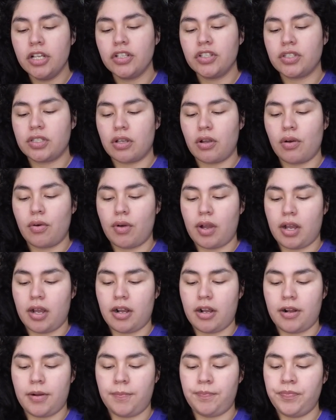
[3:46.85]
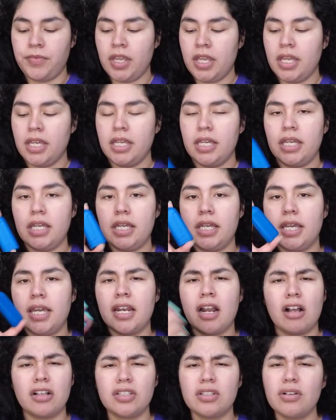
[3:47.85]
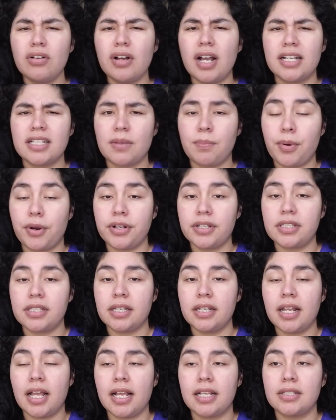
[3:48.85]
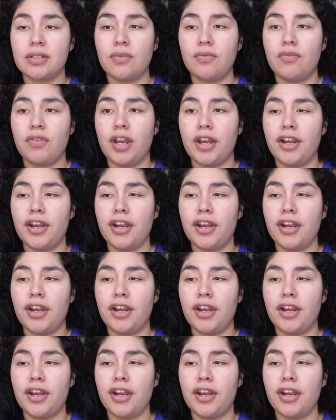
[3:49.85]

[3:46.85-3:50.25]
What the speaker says: So, and also as a person, as a